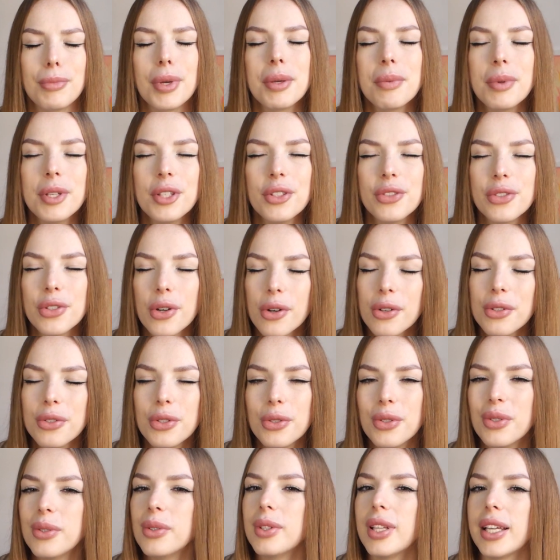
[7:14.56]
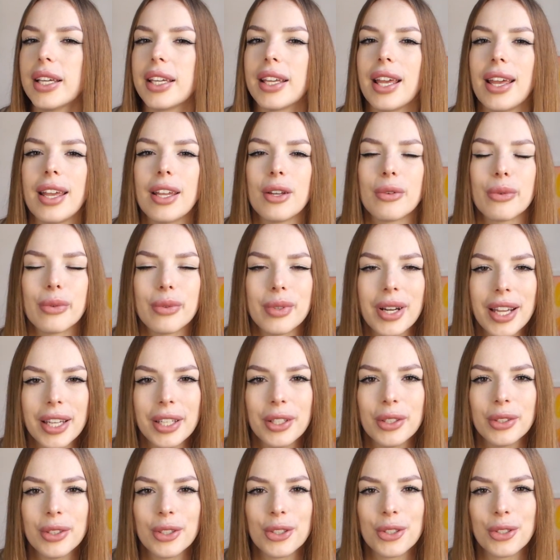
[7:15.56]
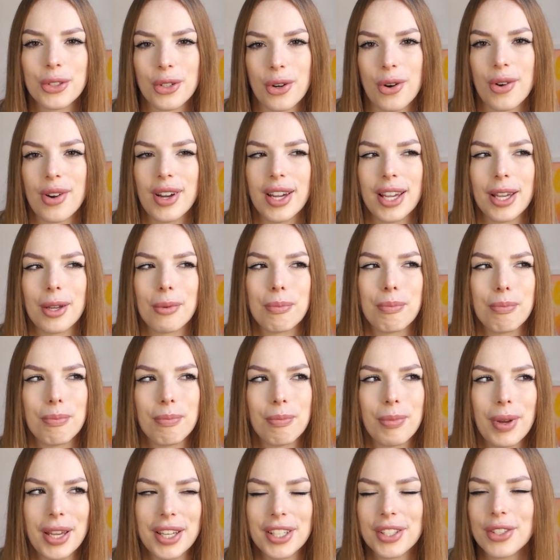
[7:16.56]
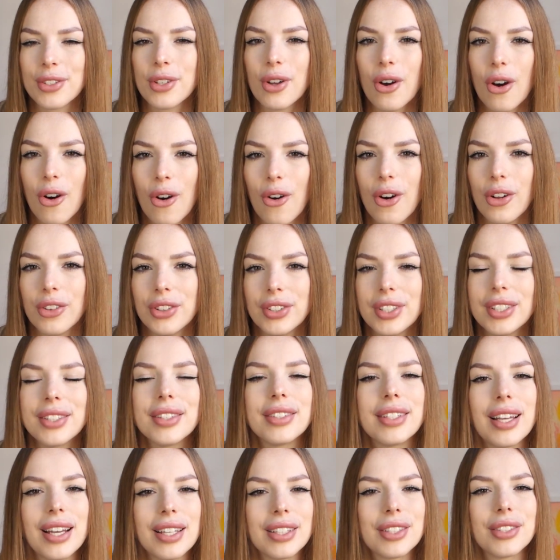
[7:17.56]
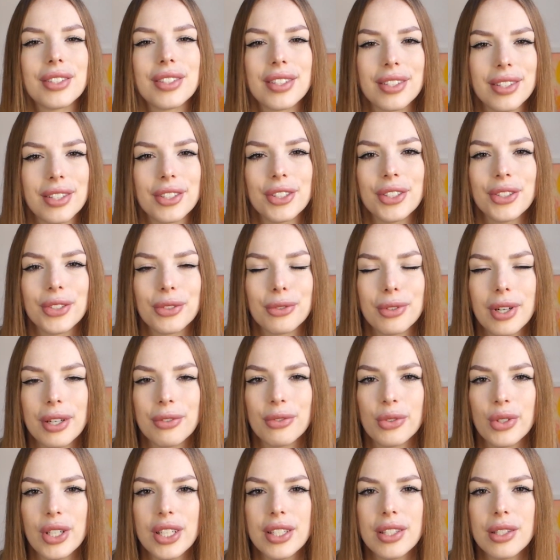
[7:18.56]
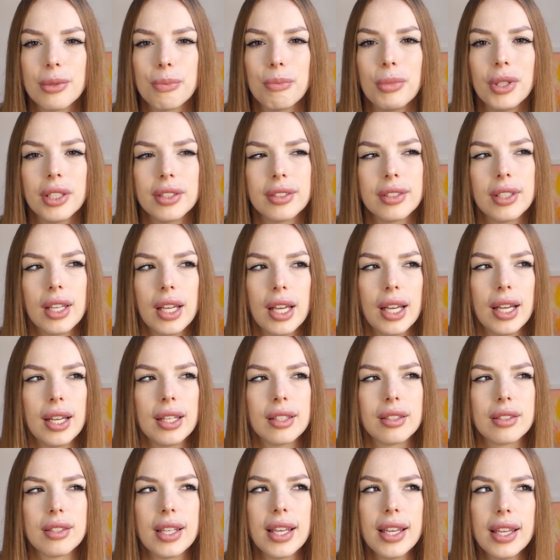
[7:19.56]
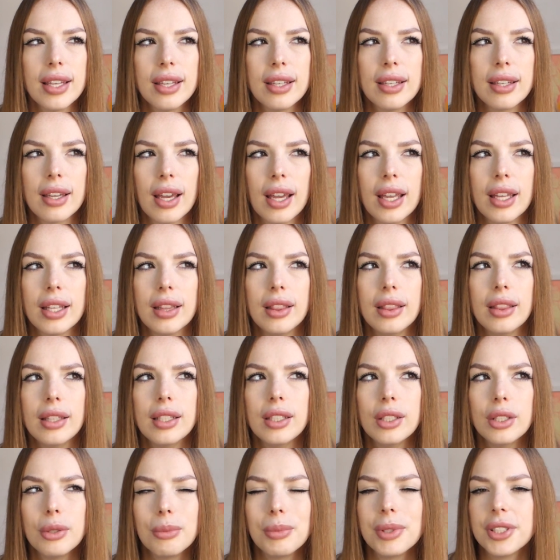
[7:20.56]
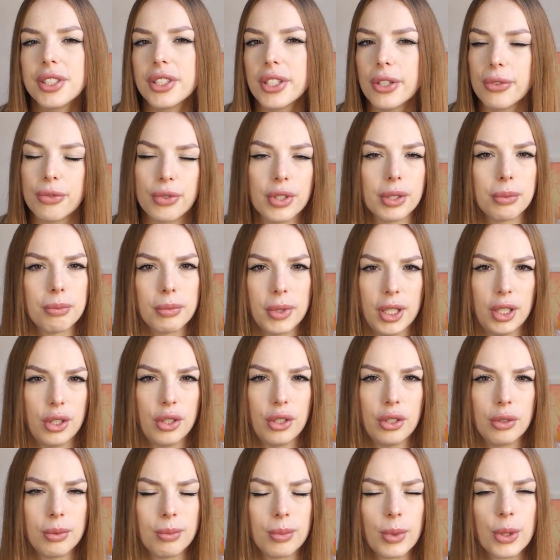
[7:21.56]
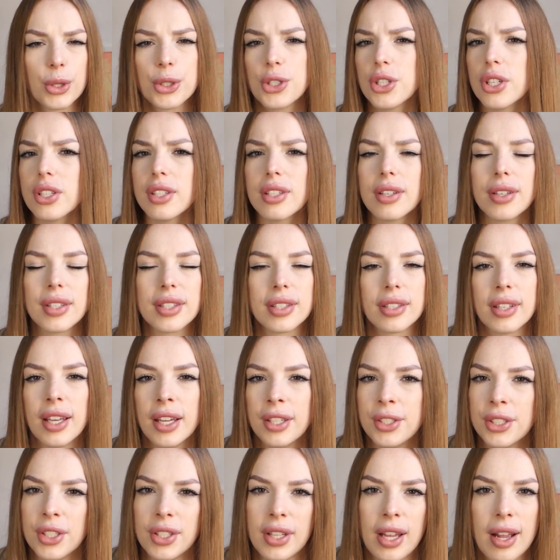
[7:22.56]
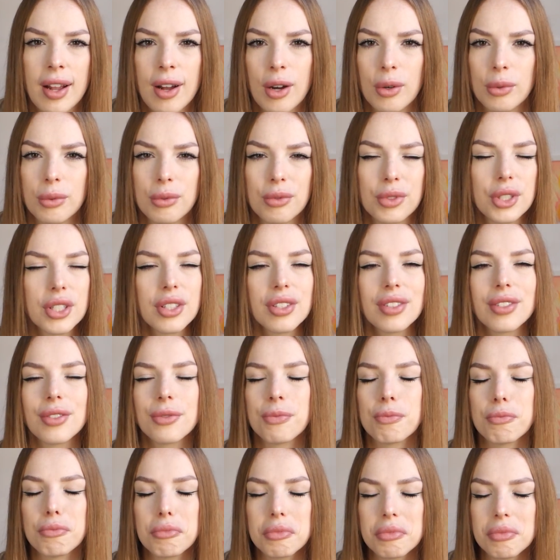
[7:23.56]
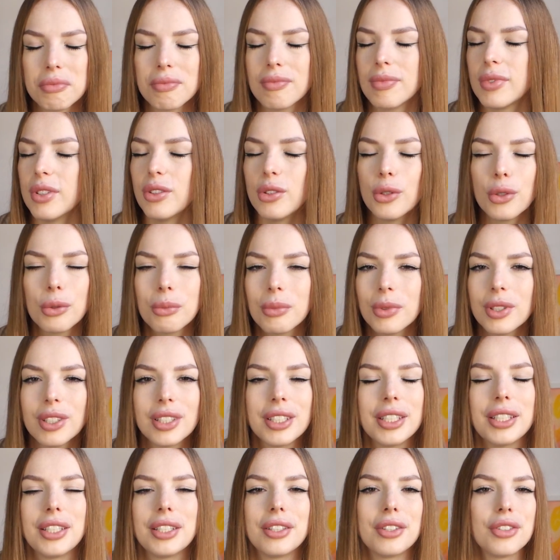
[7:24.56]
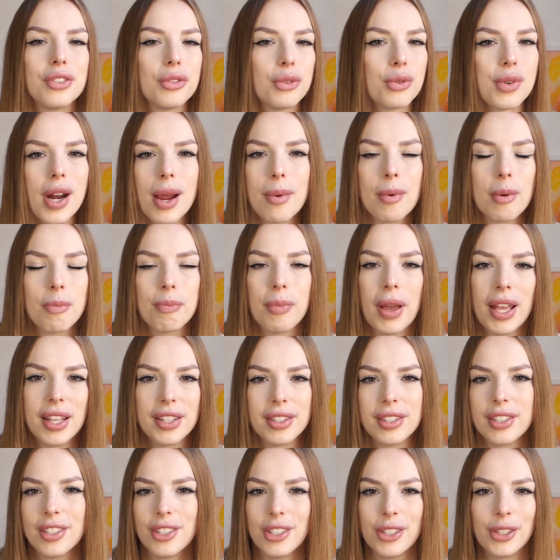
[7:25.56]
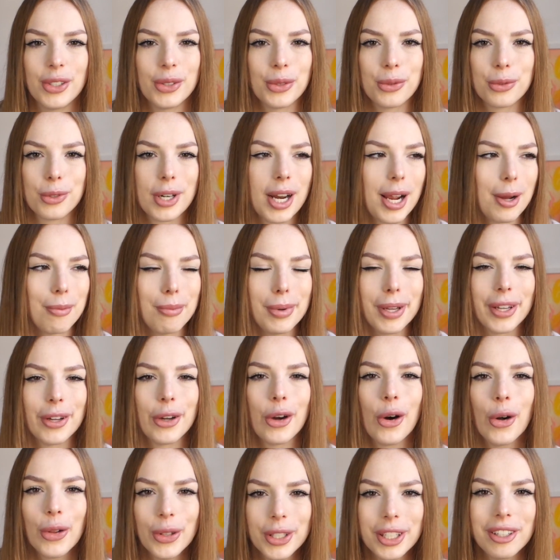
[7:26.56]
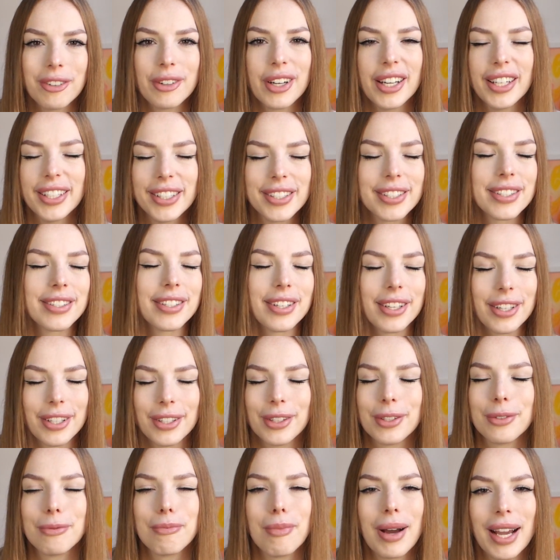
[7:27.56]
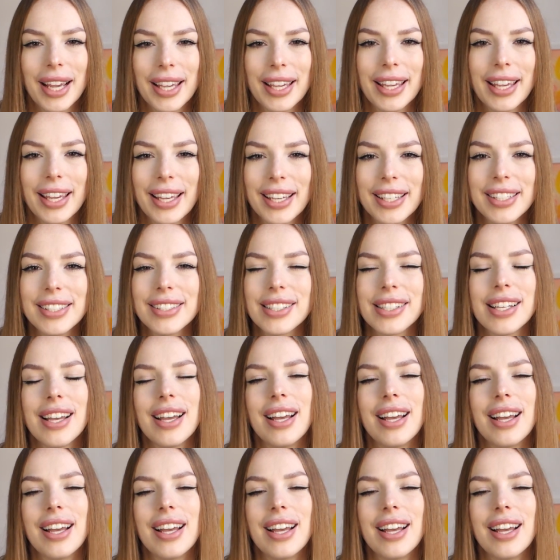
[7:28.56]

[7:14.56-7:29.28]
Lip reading: Maybe don't do like a regular drawing based on that certain reference, but take a little bit different medium or just sketch it out. Just normally grab a pencil, grab a kohl erase in my case,